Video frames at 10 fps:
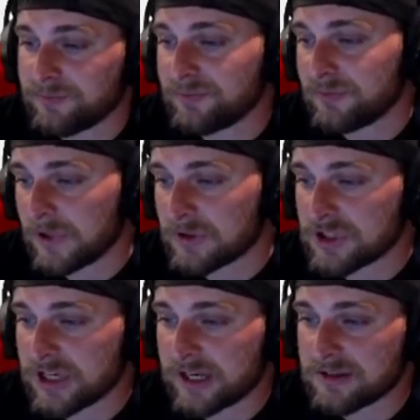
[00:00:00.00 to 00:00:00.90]
There's a
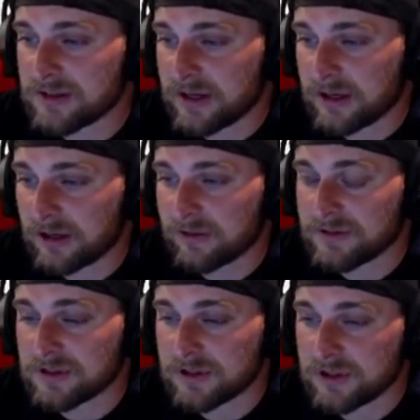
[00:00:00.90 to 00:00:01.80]
chance there,
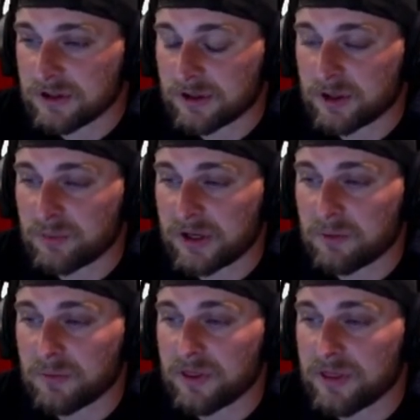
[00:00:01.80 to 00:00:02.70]
obviously, you're going to
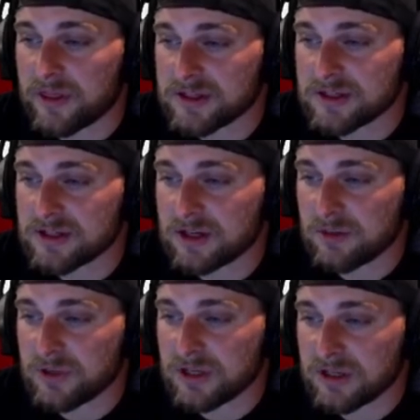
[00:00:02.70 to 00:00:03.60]
pen. But this is going to
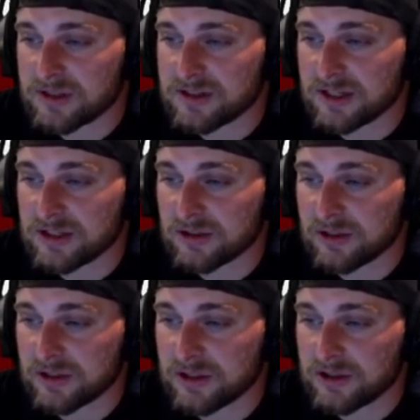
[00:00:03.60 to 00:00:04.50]
be
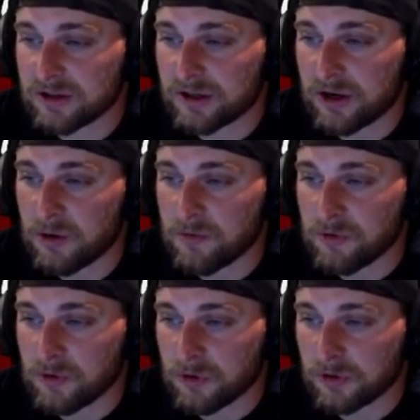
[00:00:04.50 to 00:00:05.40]
essentially, you're going to hope
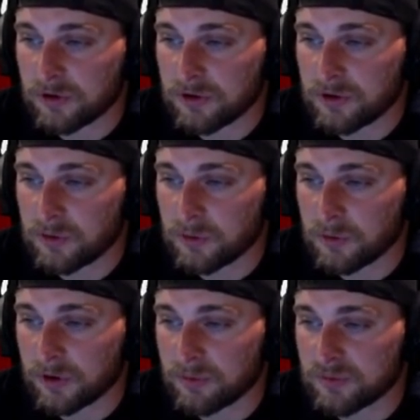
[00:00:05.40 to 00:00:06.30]
for,
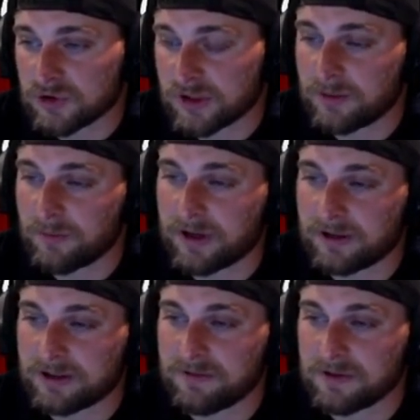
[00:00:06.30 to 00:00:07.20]
or I'm not
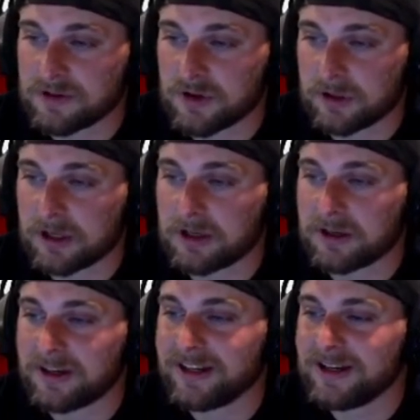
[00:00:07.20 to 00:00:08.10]
giving it a straight line here.